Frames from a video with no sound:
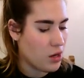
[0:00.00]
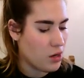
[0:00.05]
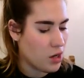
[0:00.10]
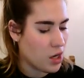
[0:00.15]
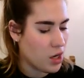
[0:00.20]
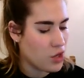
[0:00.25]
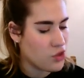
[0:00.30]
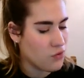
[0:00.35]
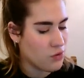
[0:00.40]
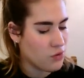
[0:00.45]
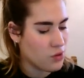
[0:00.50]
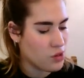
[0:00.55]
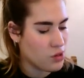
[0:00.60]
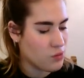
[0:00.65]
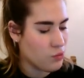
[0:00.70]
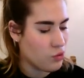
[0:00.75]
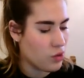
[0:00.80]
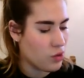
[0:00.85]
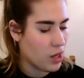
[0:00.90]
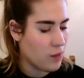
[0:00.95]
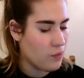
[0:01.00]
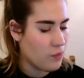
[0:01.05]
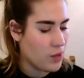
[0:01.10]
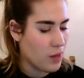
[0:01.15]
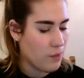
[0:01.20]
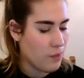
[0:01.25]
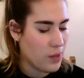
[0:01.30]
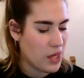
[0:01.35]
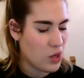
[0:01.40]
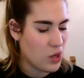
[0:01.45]
larger and smaller,
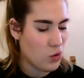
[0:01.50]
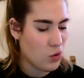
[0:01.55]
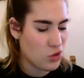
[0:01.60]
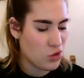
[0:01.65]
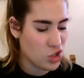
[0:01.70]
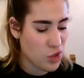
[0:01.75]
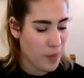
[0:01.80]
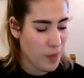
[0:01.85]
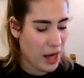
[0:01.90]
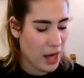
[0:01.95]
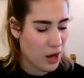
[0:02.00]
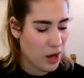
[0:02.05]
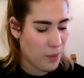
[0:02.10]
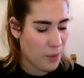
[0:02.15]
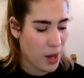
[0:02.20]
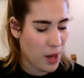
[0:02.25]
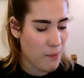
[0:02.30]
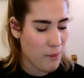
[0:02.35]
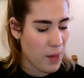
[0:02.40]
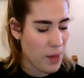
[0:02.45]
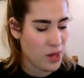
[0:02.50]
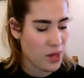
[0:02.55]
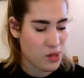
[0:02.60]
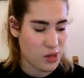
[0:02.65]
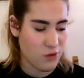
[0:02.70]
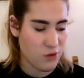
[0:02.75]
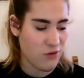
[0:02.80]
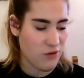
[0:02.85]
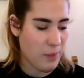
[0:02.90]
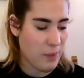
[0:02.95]
and being ordered about by mice
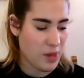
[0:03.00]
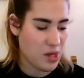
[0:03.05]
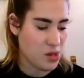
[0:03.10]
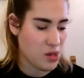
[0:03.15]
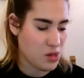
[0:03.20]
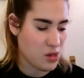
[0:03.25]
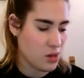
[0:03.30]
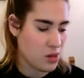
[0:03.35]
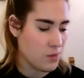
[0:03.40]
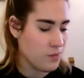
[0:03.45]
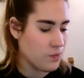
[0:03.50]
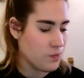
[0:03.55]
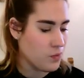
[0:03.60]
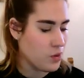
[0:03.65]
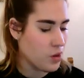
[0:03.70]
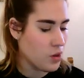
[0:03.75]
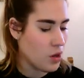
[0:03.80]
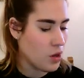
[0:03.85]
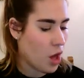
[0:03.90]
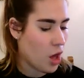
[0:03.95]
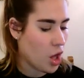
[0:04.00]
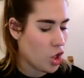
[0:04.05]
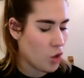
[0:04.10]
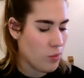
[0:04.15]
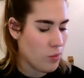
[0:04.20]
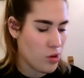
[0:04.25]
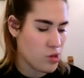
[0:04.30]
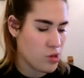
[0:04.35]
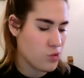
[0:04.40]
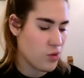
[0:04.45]
and rabbits. I
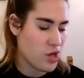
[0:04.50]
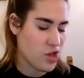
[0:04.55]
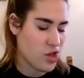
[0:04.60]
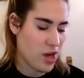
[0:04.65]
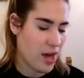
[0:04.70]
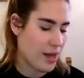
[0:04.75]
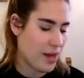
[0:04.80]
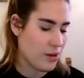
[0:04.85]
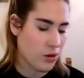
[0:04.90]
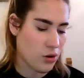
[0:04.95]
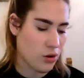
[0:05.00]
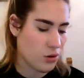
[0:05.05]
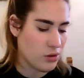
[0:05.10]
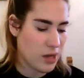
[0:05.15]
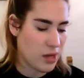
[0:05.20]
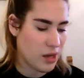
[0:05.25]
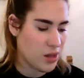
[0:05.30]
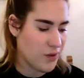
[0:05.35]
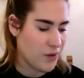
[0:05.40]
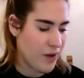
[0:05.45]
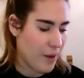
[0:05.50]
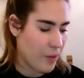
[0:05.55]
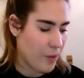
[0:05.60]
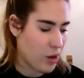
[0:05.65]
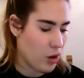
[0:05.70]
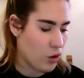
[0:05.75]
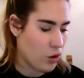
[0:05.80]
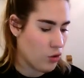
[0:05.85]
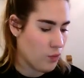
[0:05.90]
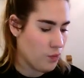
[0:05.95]
almost wish I hadn't gone down the rabbit
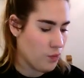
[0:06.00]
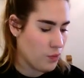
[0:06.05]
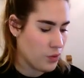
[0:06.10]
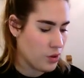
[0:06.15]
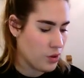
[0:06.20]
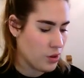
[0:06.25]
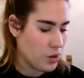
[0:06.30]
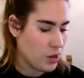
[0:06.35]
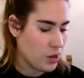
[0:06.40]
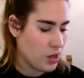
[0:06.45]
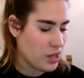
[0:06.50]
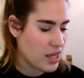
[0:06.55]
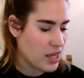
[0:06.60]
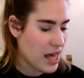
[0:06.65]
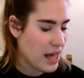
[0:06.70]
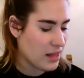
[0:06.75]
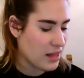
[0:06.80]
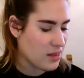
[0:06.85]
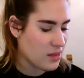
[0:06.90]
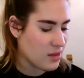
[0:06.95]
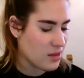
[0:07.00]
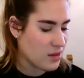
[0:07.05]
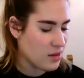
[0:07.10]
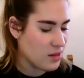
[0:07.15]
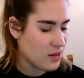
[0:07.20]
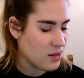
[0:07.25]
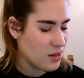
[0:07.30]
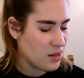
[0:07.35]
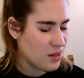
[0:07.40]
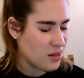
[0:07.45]
hole. And yet,
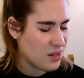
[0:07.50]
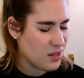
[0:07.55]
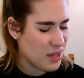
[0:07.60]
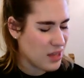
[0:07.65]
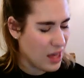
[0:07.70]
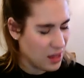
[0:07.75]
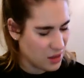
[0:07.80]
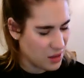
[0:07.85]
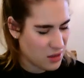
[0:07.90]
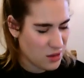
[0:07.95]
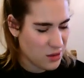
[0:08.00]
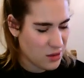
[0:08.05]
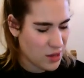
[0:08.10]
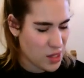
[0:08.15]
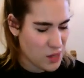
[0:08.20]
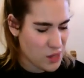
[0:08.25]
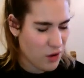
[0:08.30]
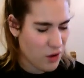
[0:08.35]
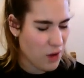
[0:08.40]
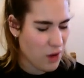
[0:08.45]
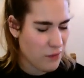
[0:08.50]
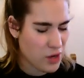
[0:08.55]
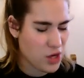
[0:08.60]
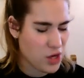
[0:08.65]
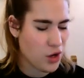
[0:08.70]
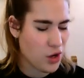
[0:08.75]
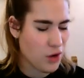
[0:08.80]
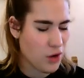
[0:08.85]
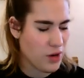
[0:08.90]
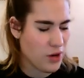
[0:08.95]
it's rather
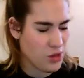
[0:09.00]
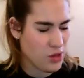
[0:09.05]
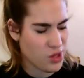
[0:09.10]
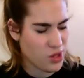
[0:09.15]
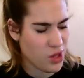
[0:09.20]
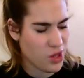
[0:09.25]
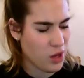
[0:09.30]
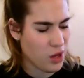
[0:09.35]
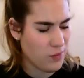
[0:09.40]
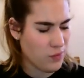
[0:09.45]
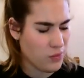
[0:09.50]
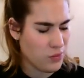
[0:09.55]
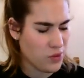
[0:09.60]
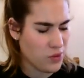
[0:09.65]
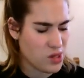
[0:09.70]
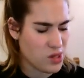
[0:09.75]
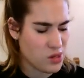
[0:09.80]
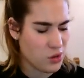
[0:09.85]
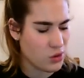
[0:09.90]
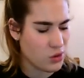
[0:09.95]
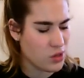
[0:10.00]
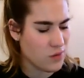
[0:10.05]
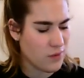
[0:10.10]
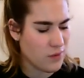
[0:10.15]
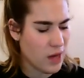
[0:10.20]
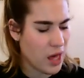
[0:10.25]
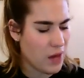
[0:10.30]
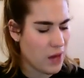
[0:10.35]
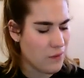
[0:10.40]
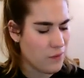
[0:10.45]
curious, this sort of
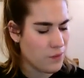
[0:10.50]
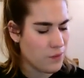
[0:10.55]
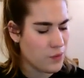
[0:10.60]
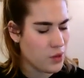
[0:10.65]
life.